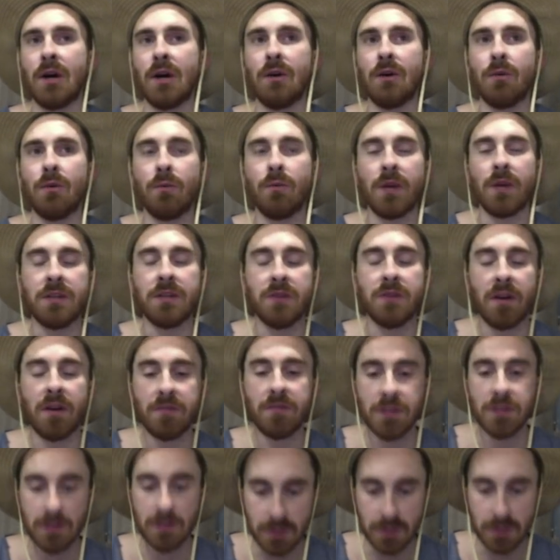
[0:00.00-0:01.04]
When you have a
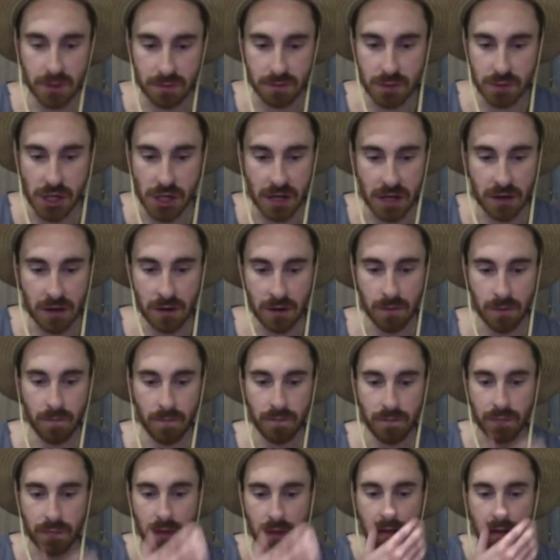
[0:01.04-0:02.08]
YouTube channel,
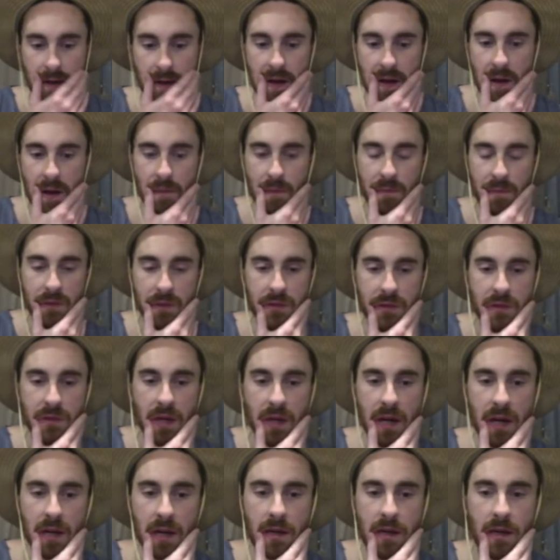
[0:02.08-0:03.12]
you
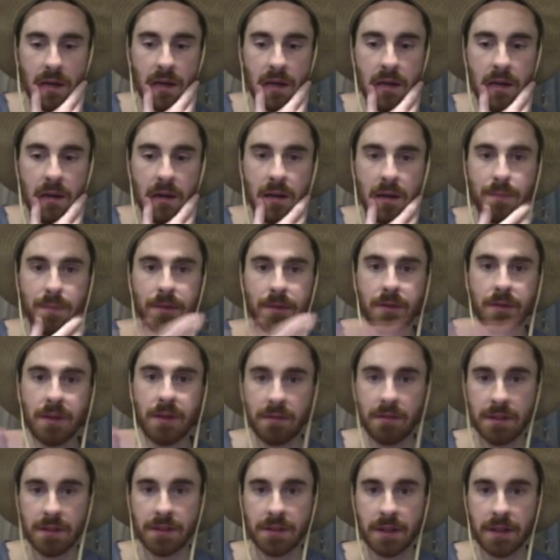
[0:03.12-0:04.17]
gotta upload
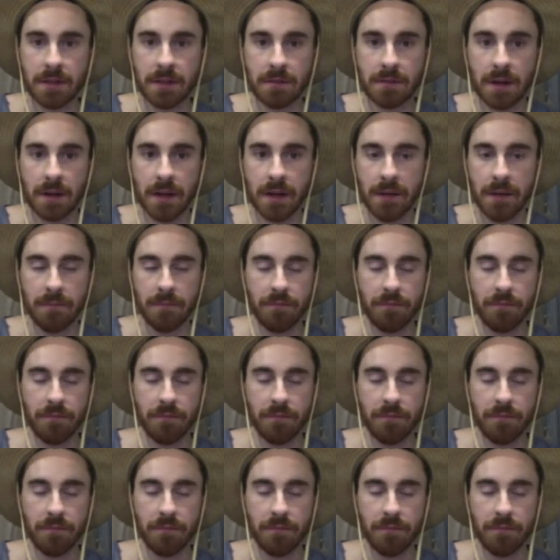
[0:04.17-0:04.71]
everything, right?